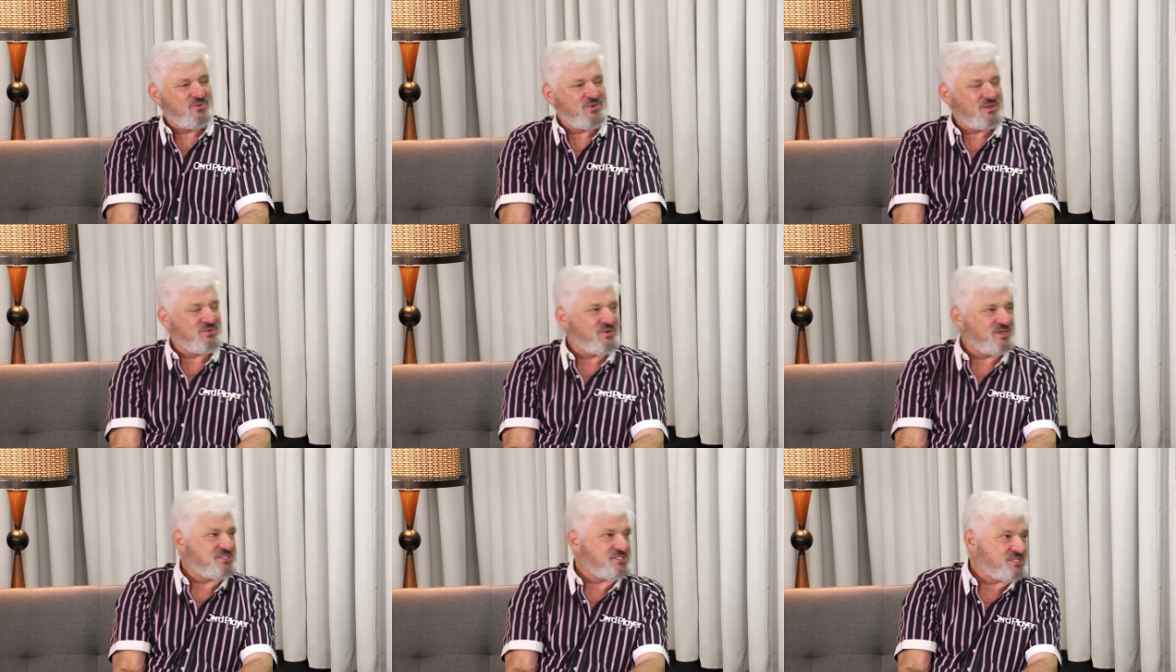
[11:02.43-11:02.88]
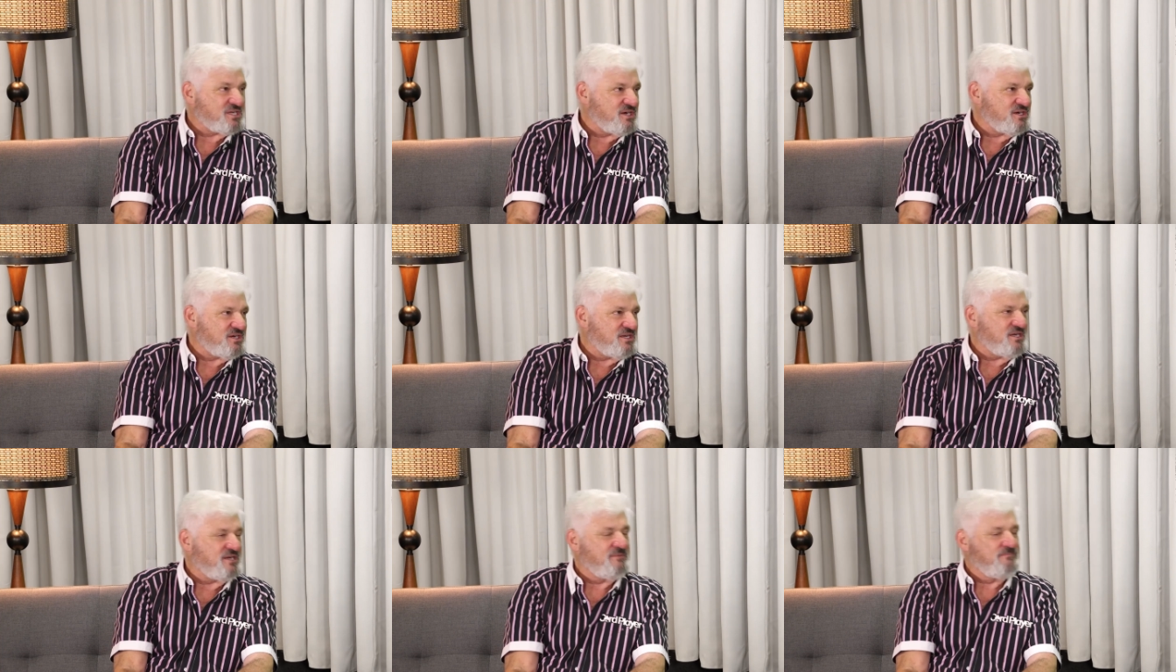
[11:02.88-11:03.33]
when we
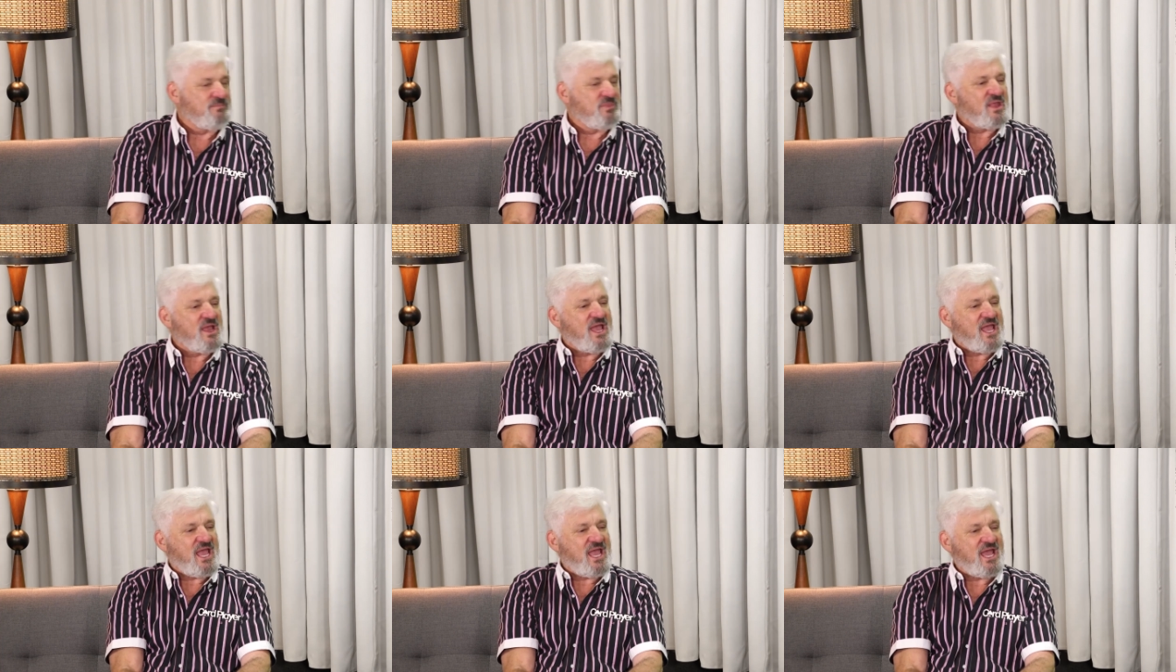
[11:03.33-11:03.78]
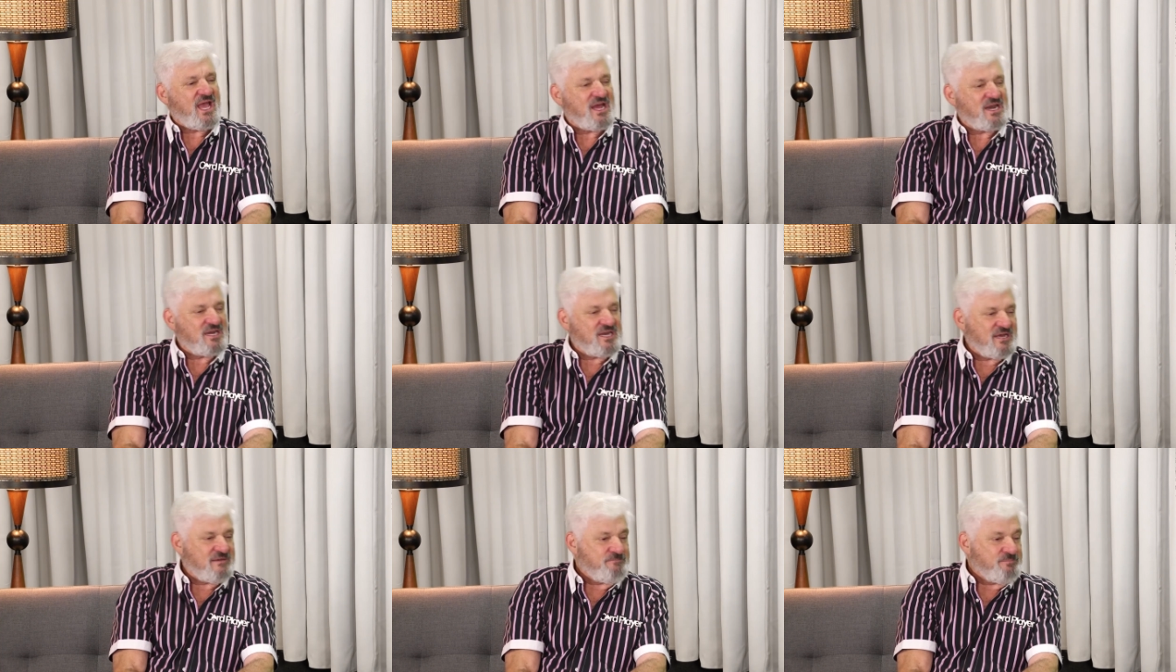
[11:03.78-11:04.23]
started.
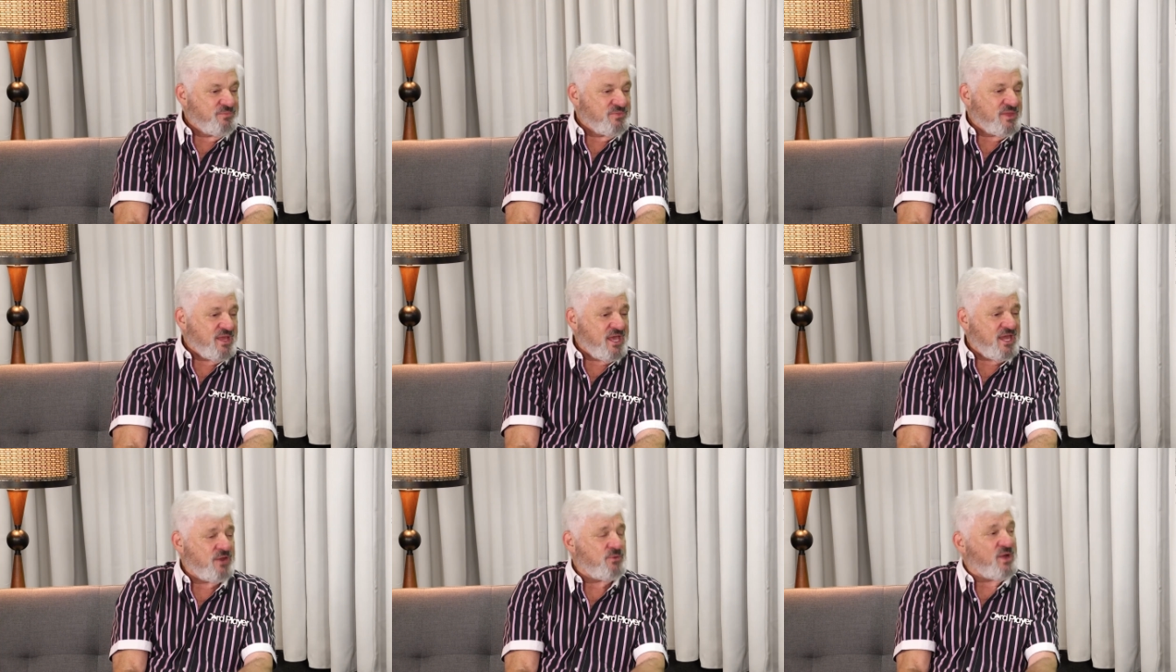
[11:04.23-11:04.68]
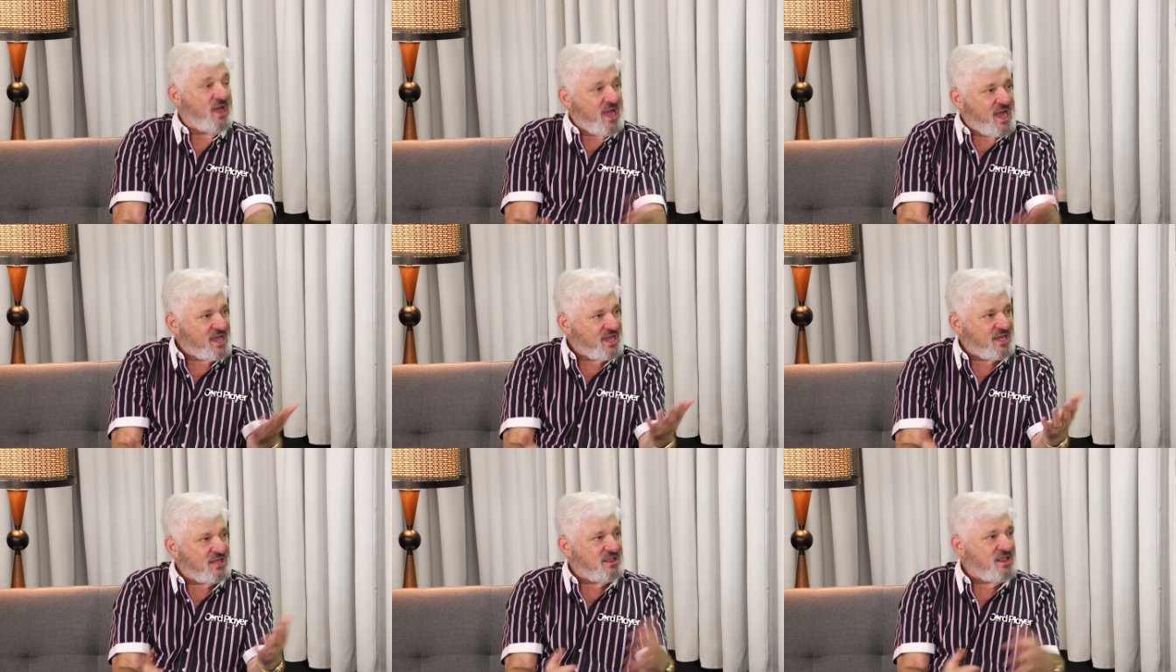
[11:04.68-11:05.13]
And anyway,
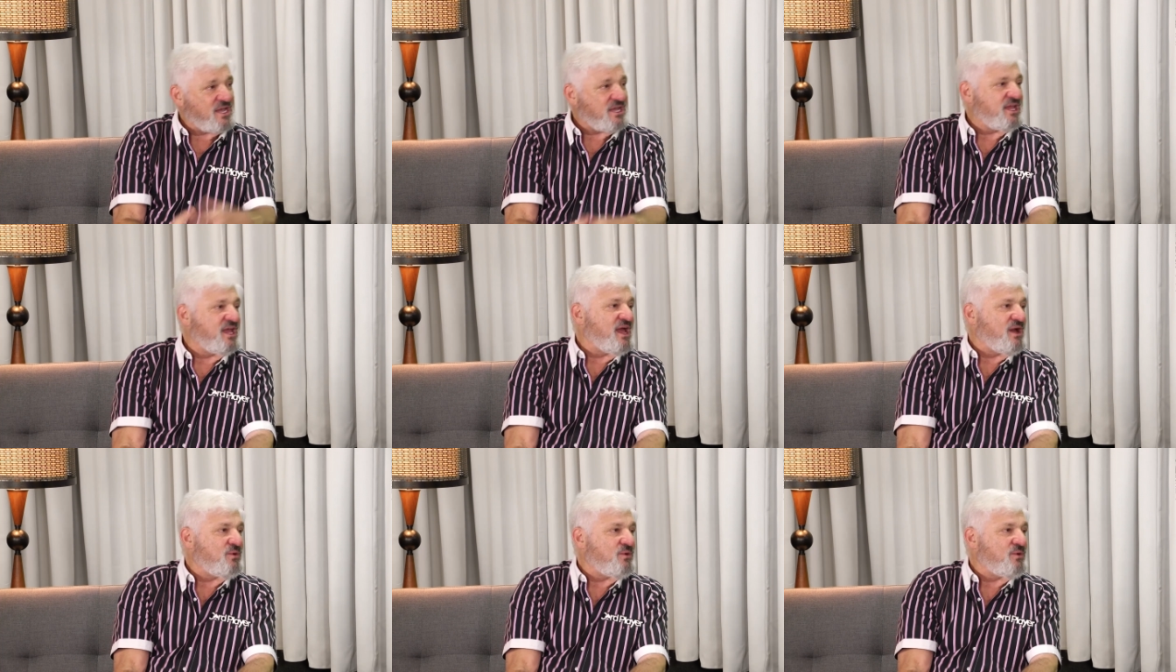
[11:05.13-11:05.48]
I got lucky.